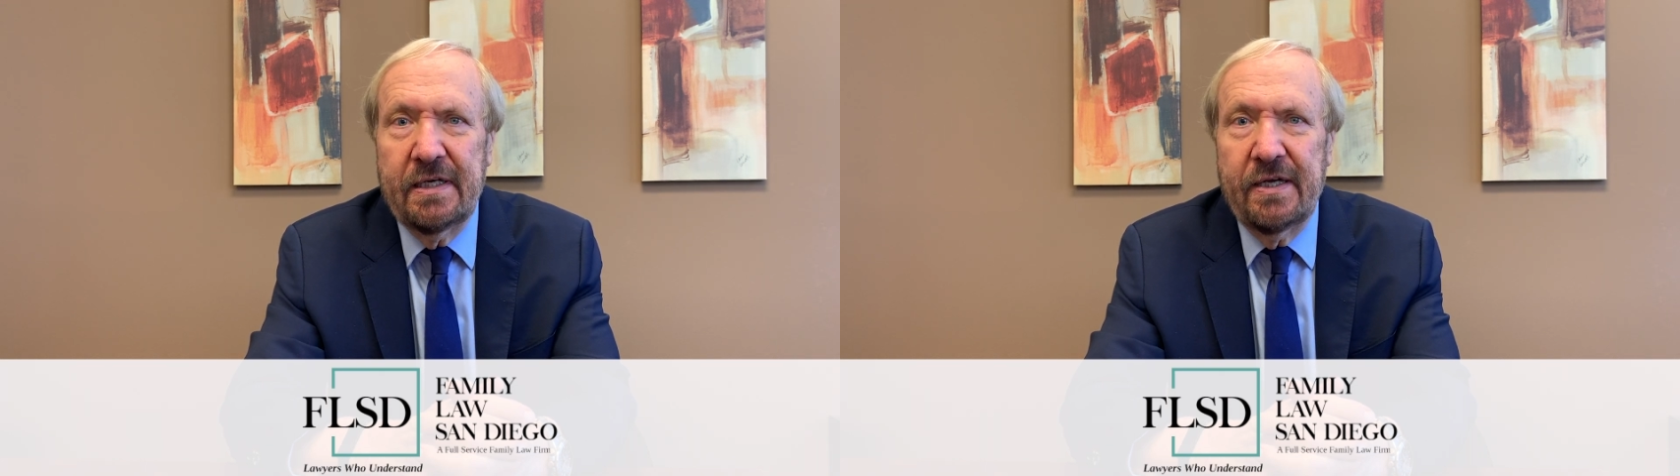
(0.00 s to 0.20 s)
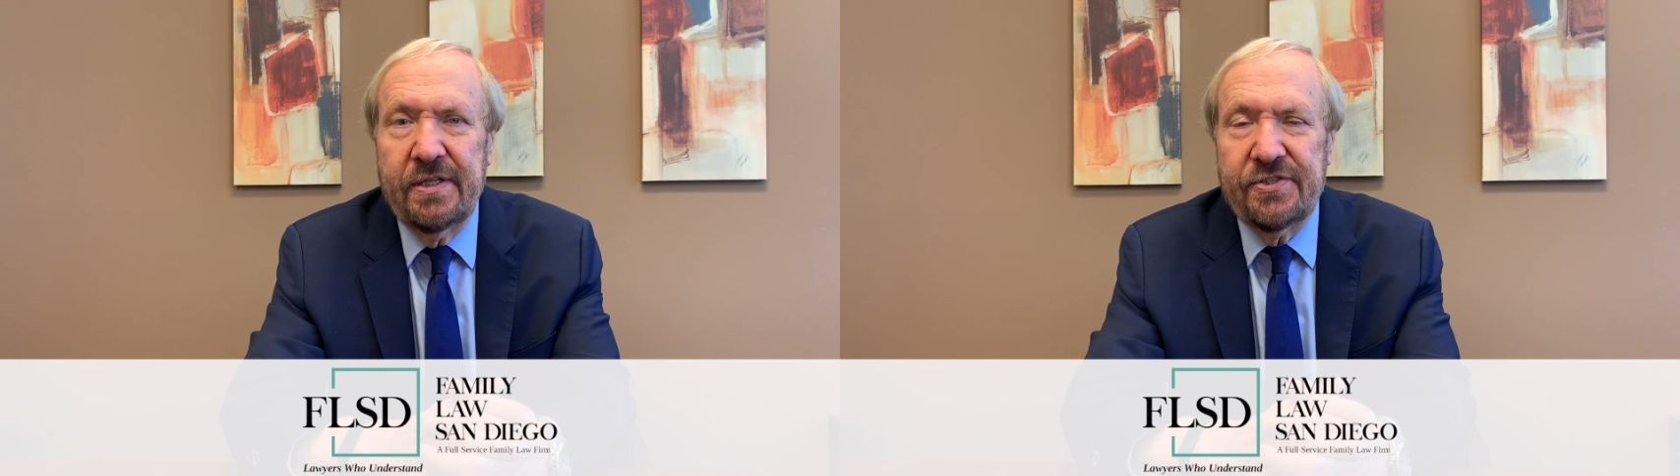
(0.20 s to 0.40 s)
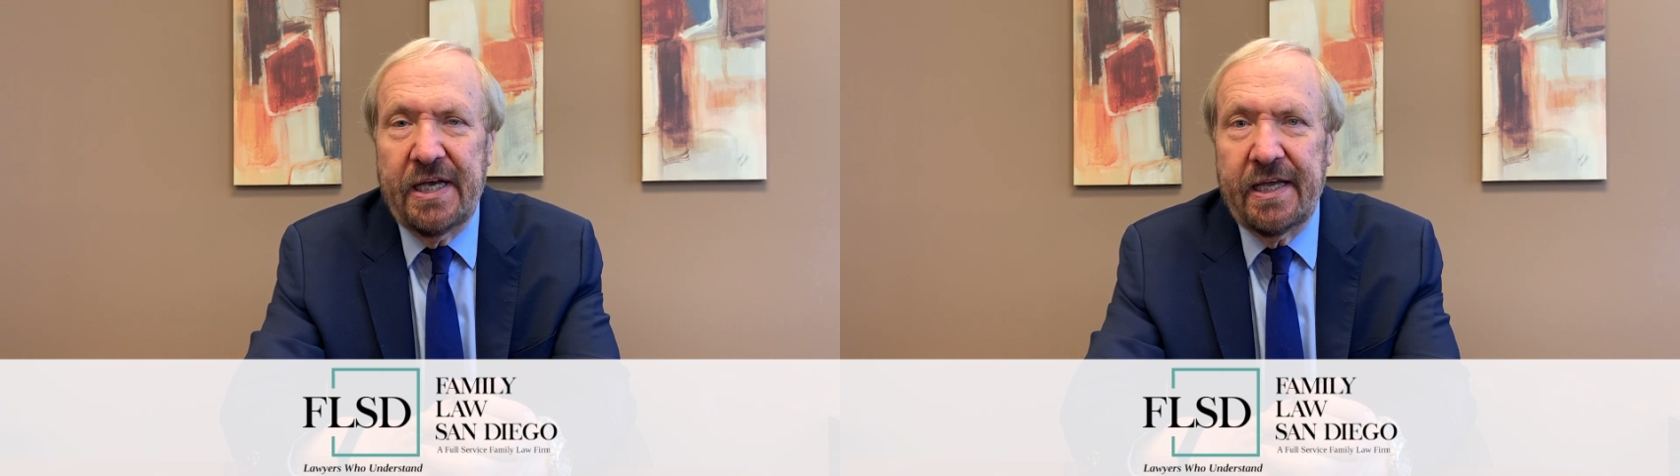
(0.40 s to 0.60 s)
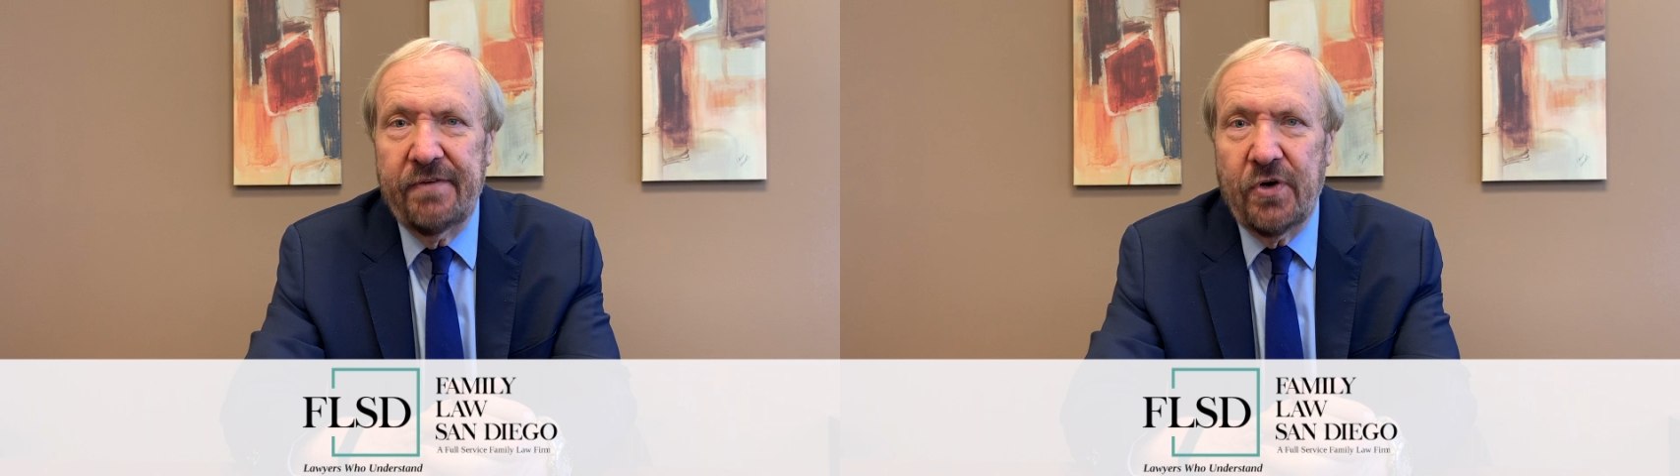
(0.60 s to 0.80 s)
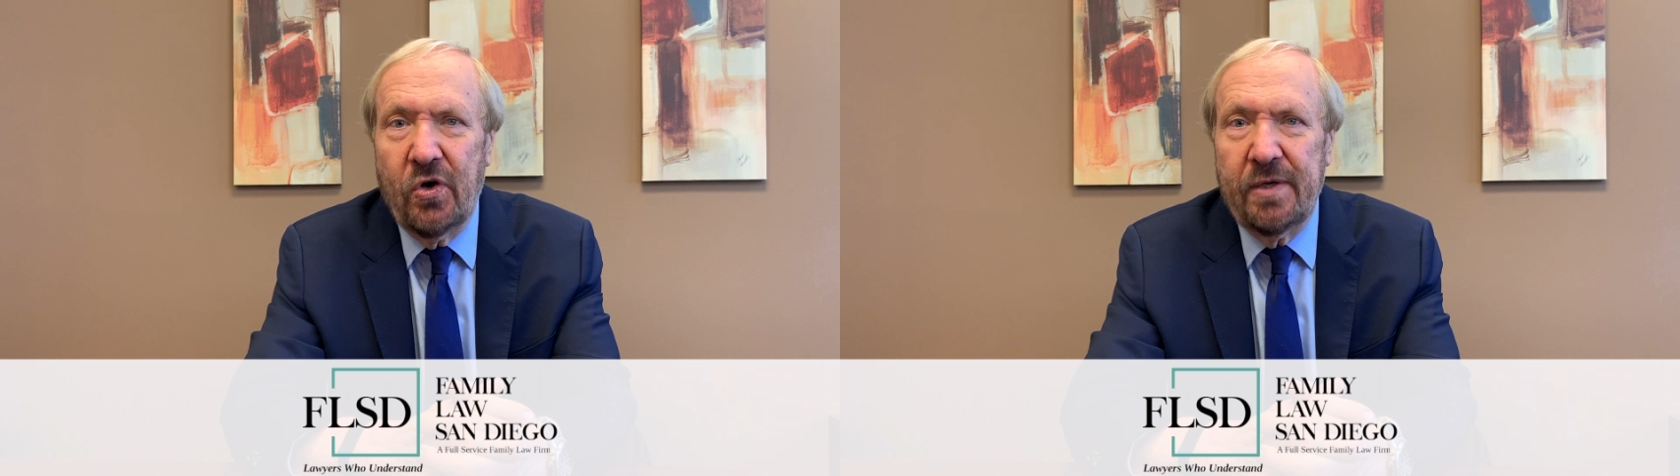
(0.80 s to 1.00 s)
The second
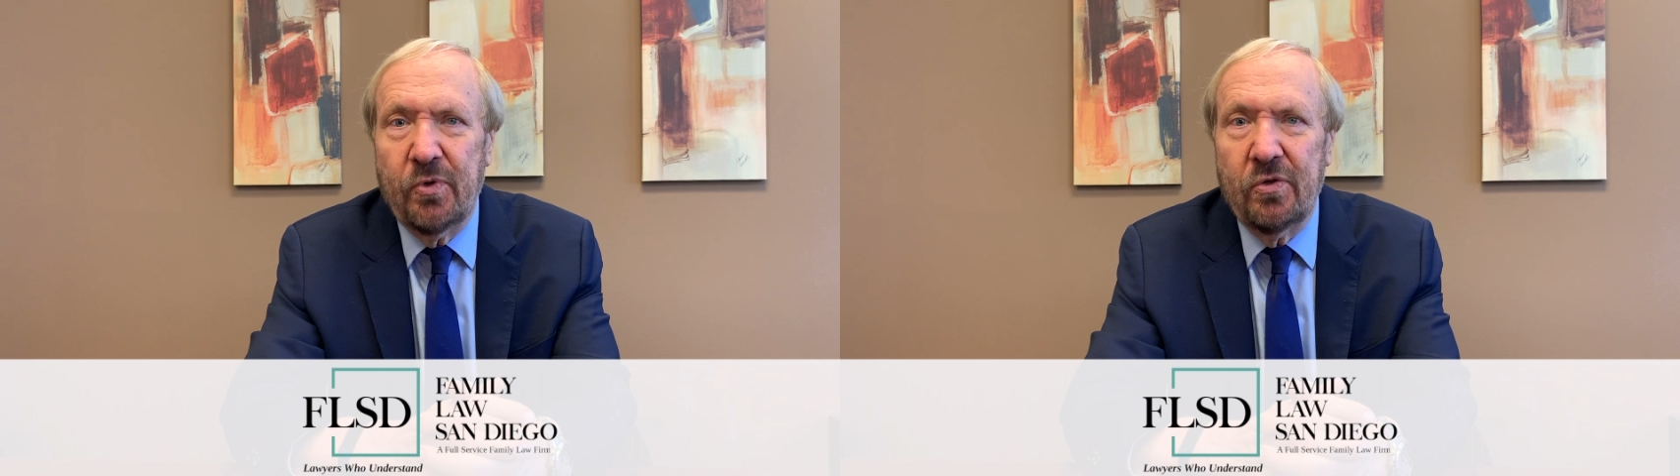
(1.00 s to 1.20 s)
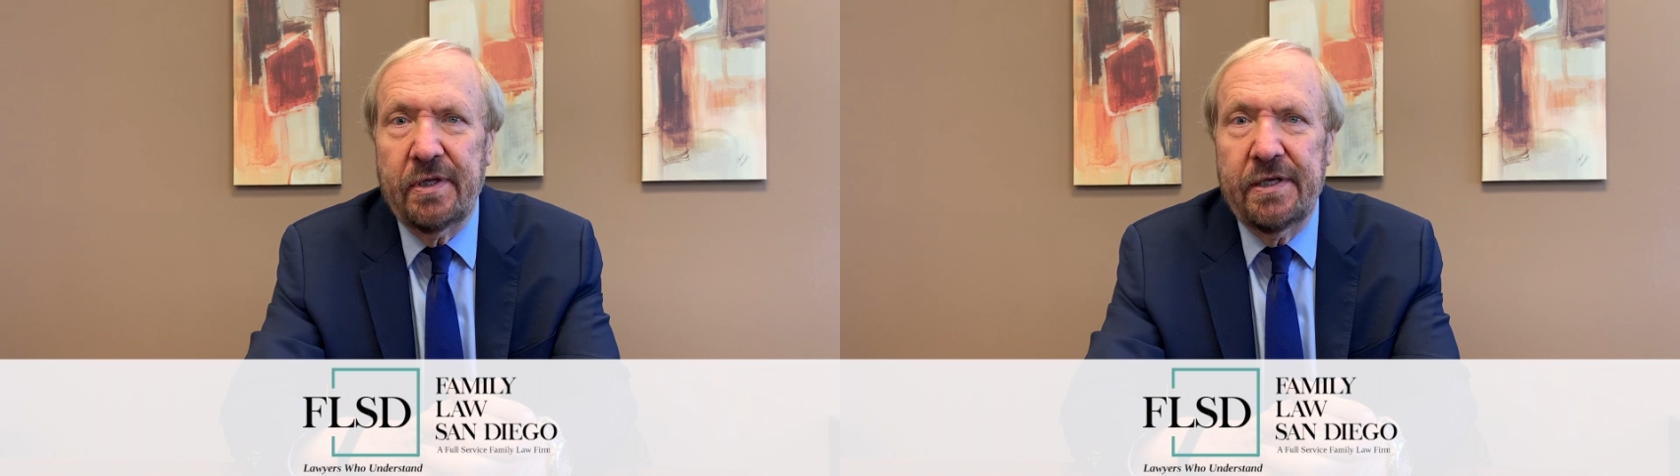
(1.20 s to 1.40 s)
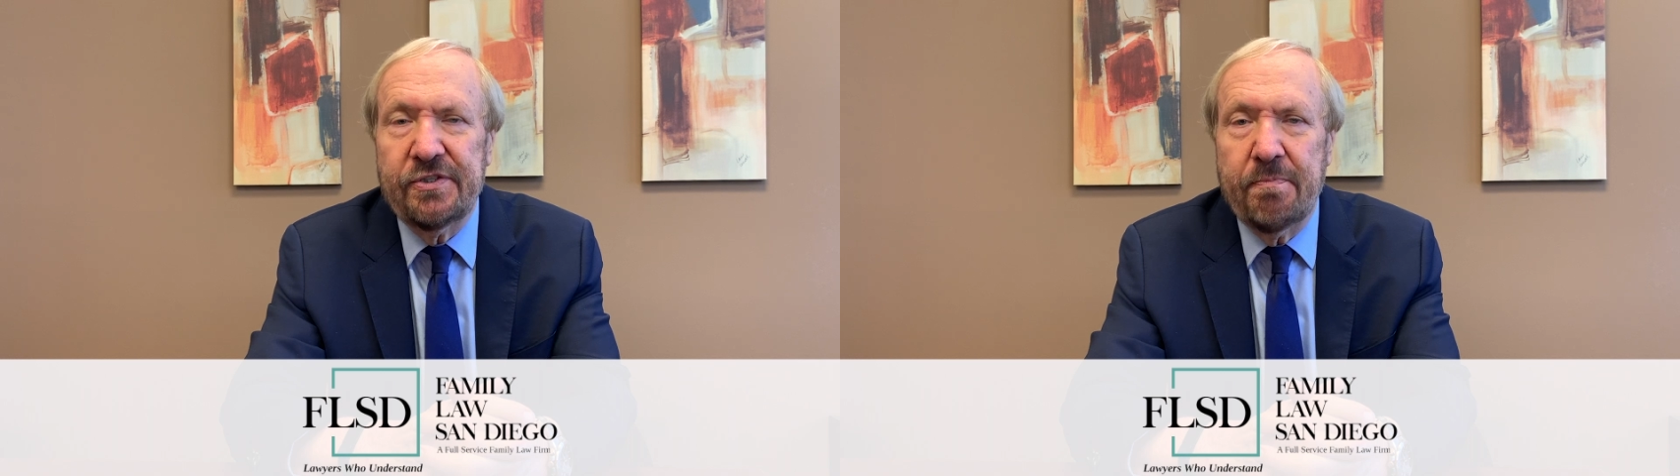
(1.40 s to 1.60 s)
variable is